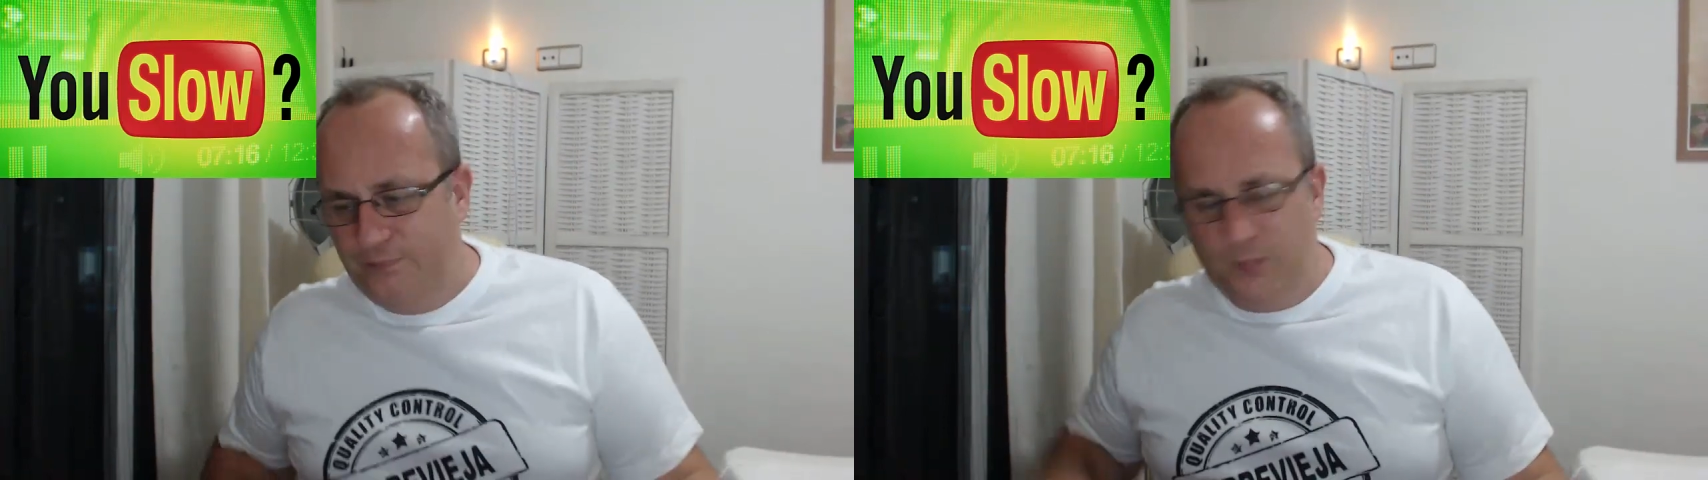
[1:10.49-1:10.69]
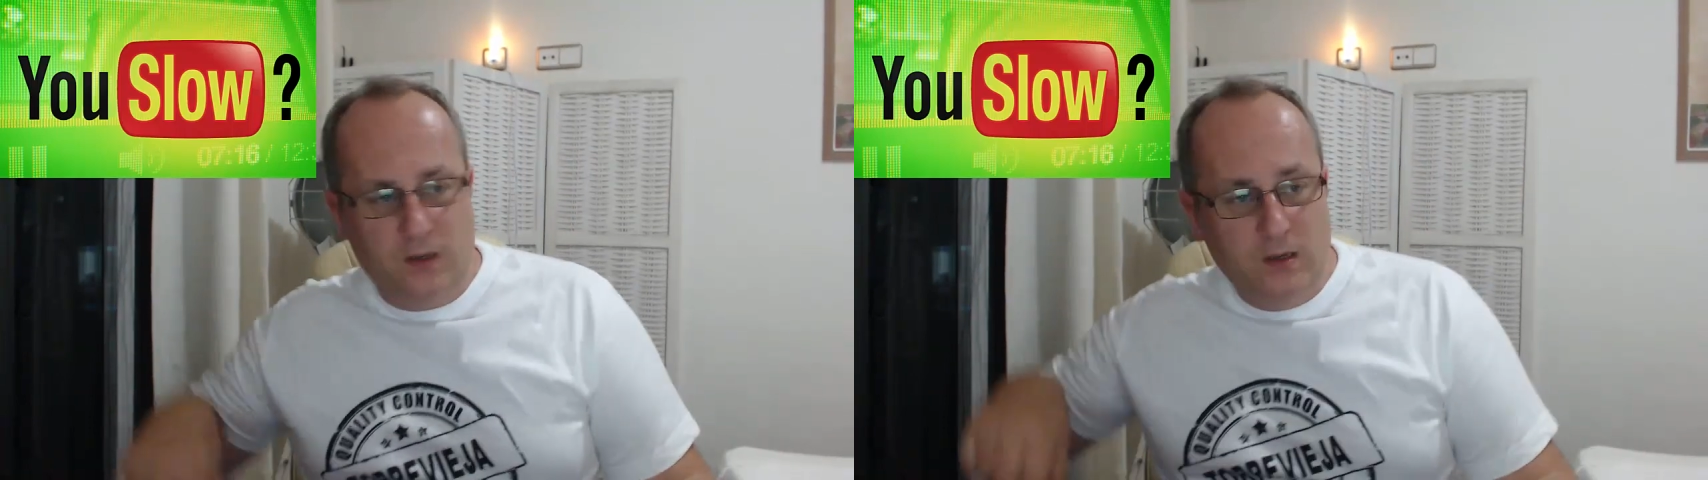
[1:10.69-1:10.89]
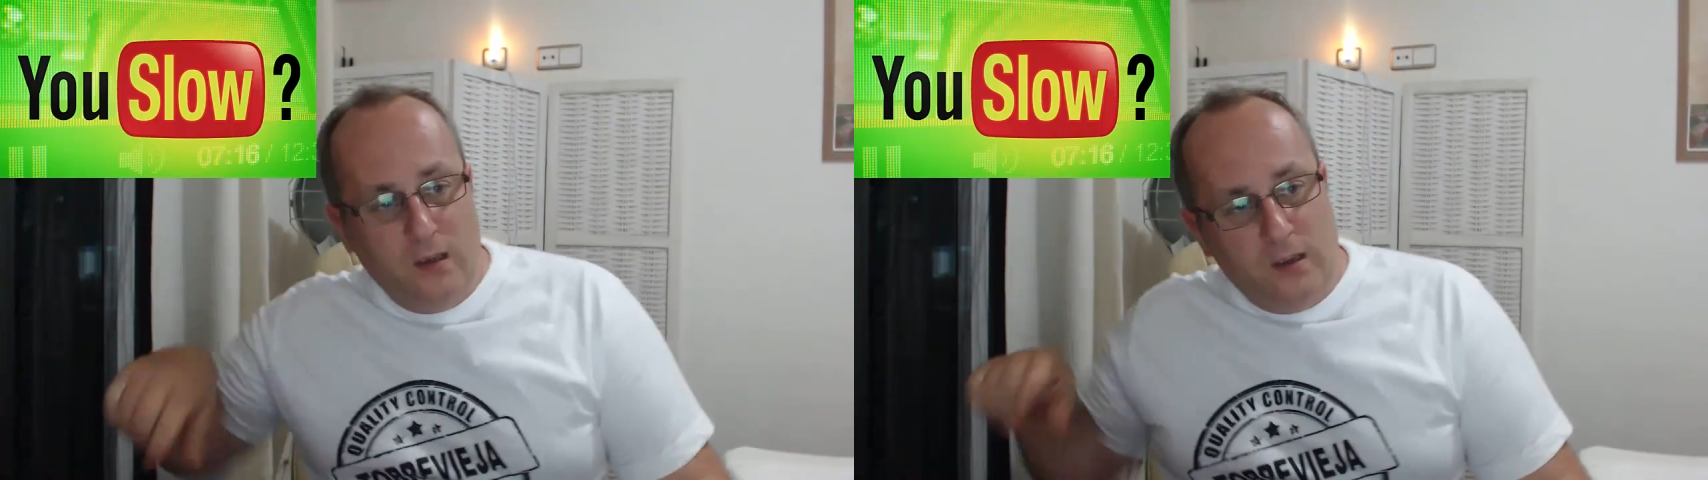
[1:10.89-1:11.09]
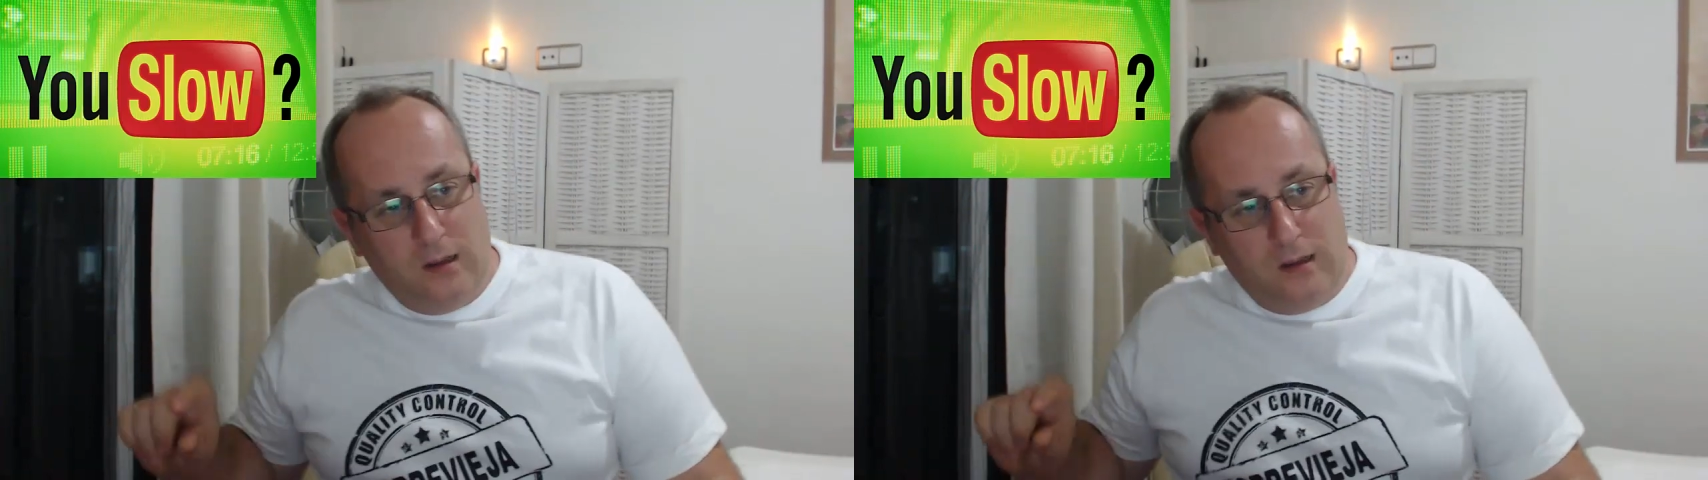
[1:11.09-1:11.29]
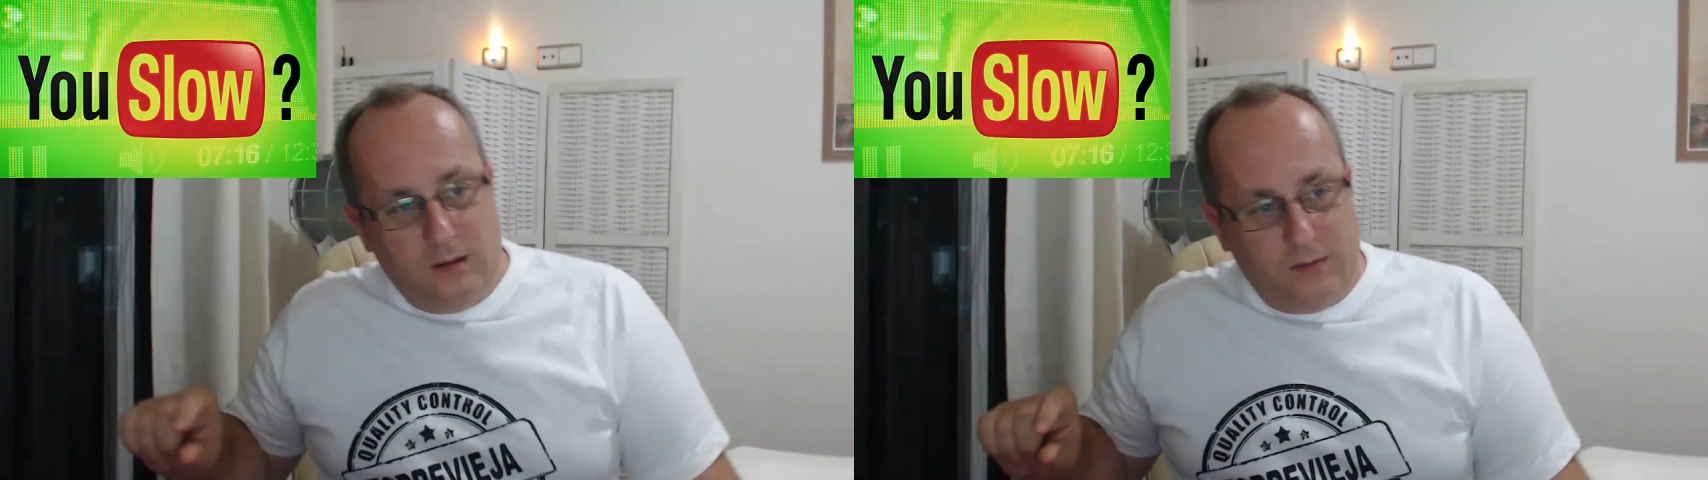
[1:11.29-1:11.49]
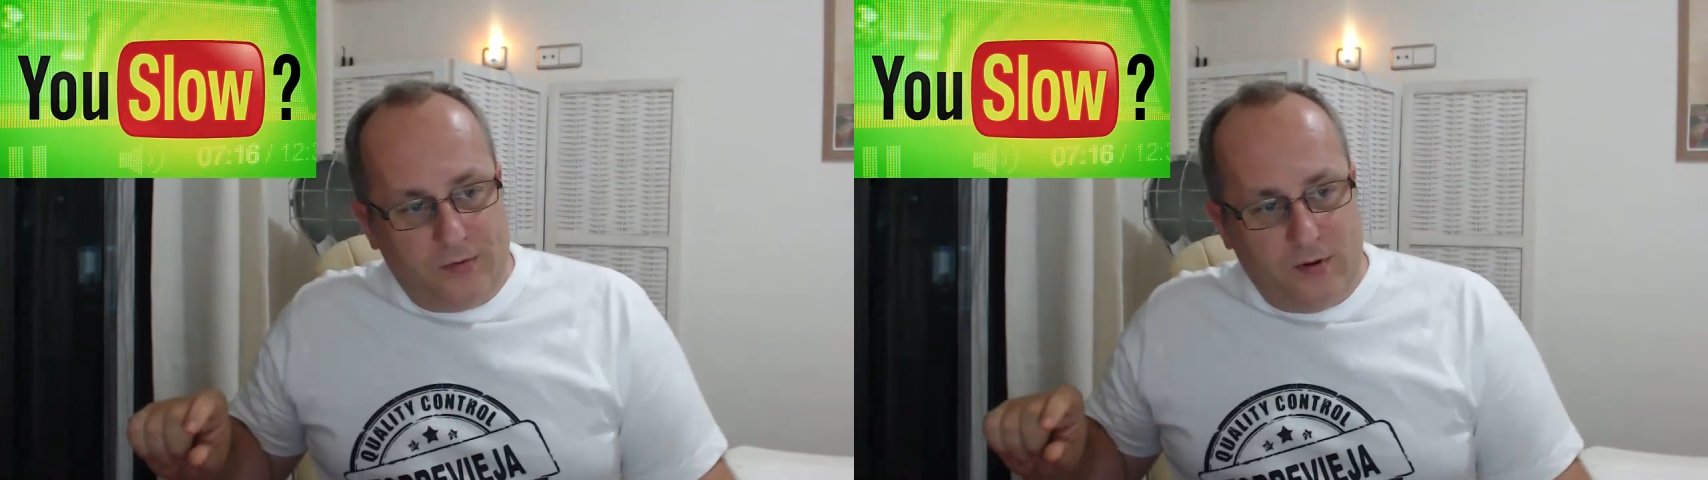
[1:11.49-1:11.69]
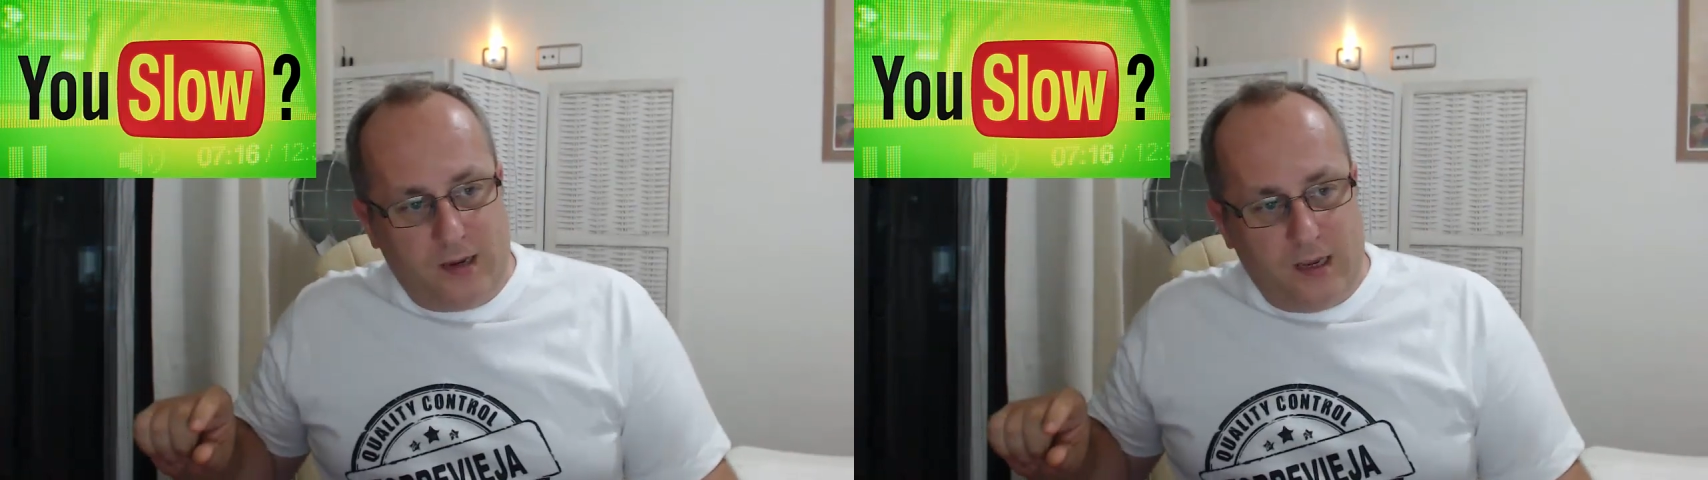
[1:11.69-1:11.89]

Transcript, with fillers: but 30